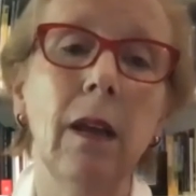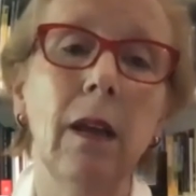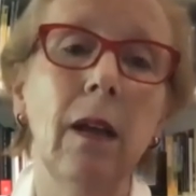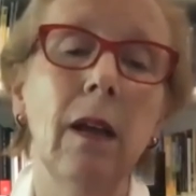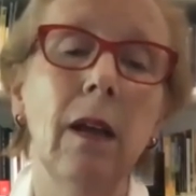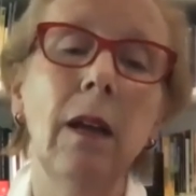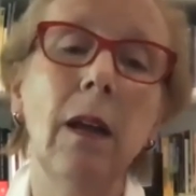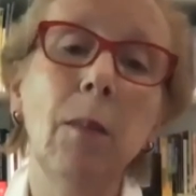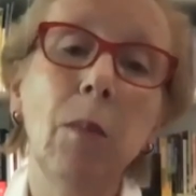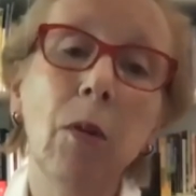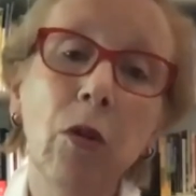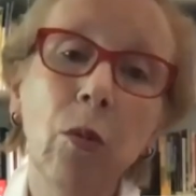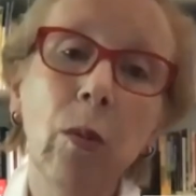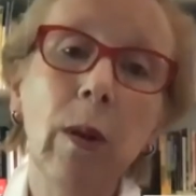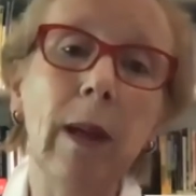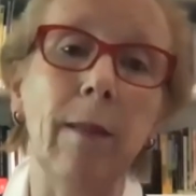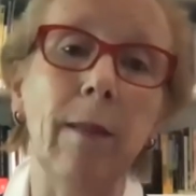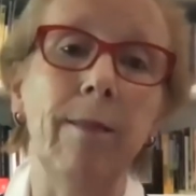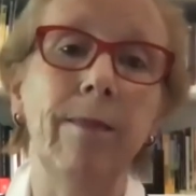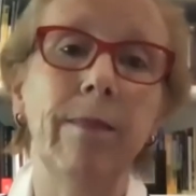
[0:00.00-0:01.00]
Number
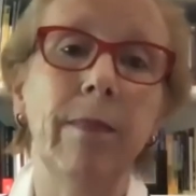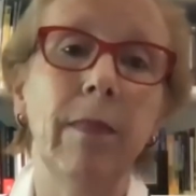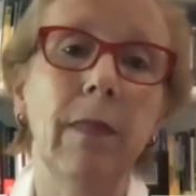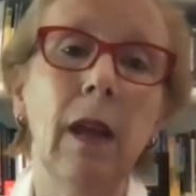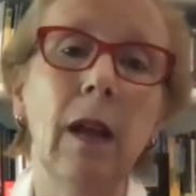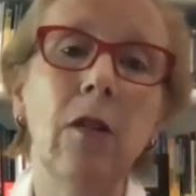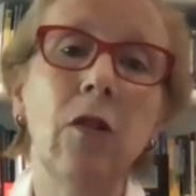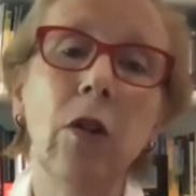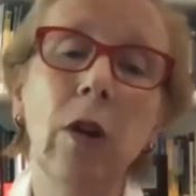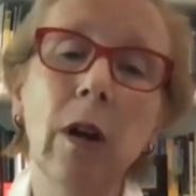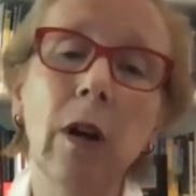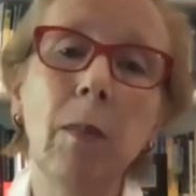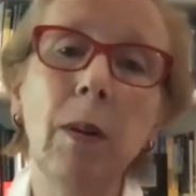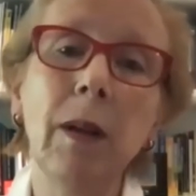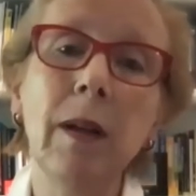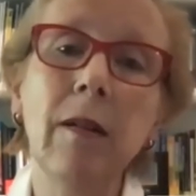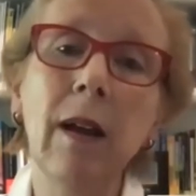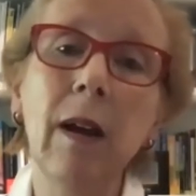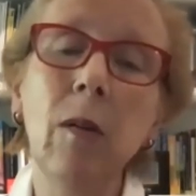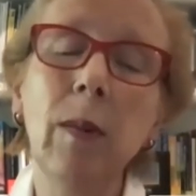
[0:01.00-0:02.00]
3, a charitable
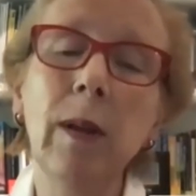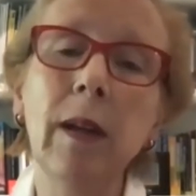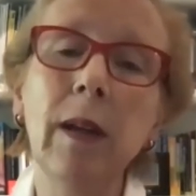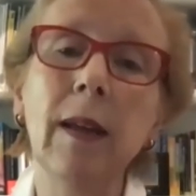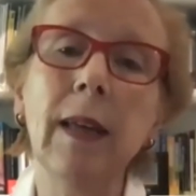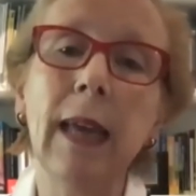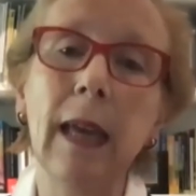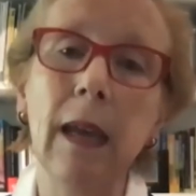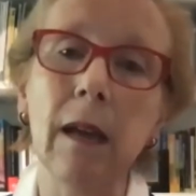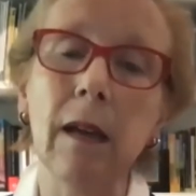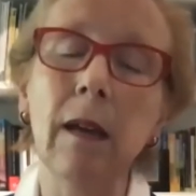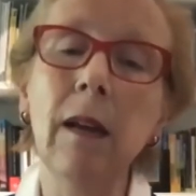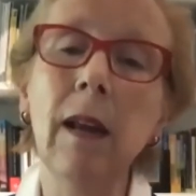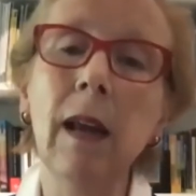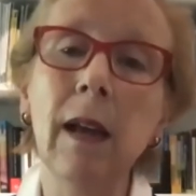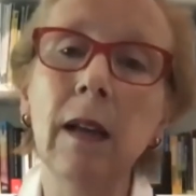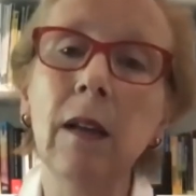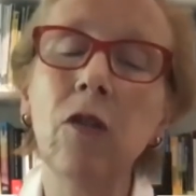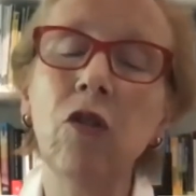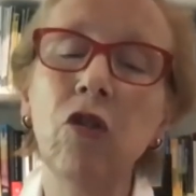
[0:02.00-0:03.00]
endowment can
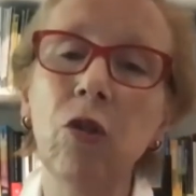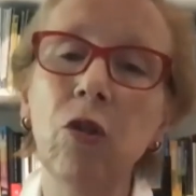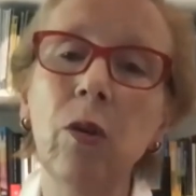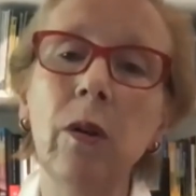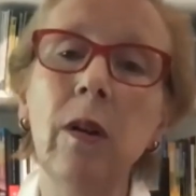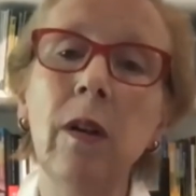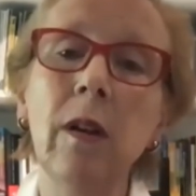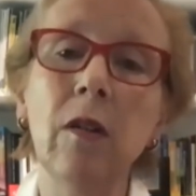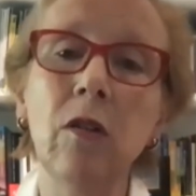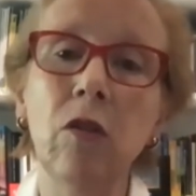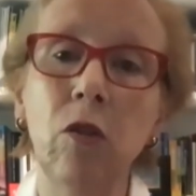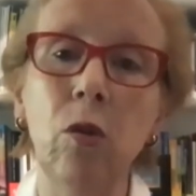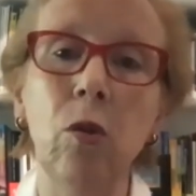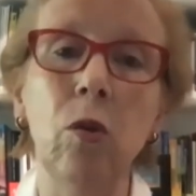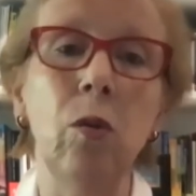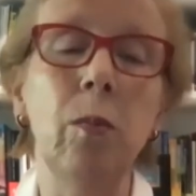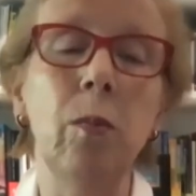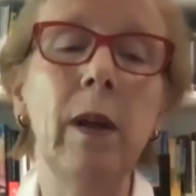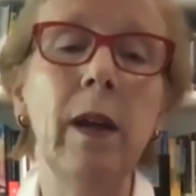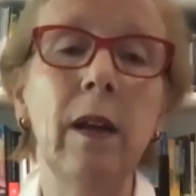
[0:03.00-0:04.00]
and should
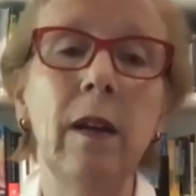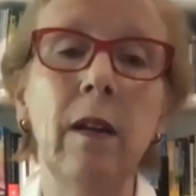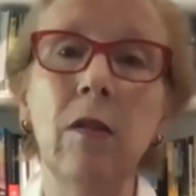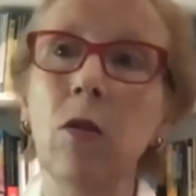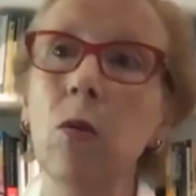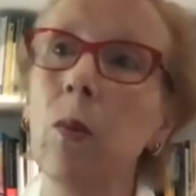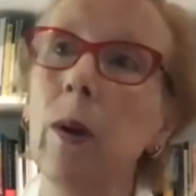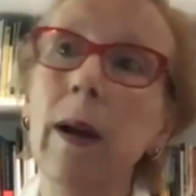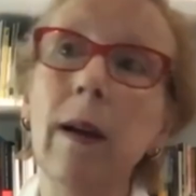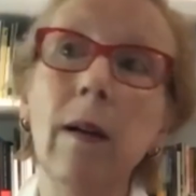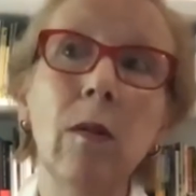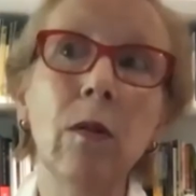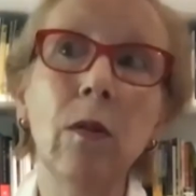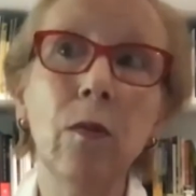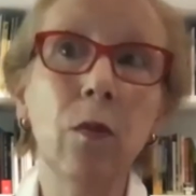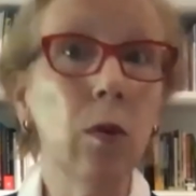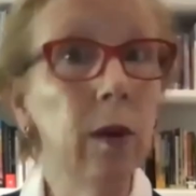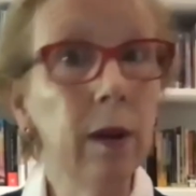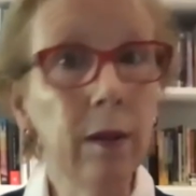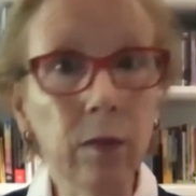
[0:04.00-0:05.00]
assume it is around
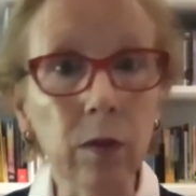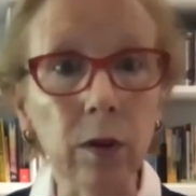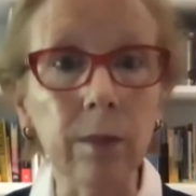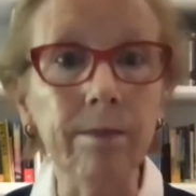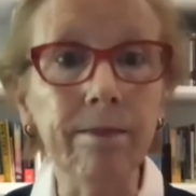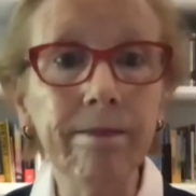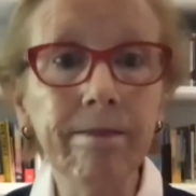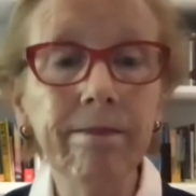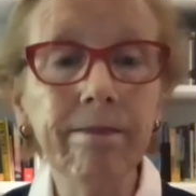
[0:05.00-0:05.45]
forever.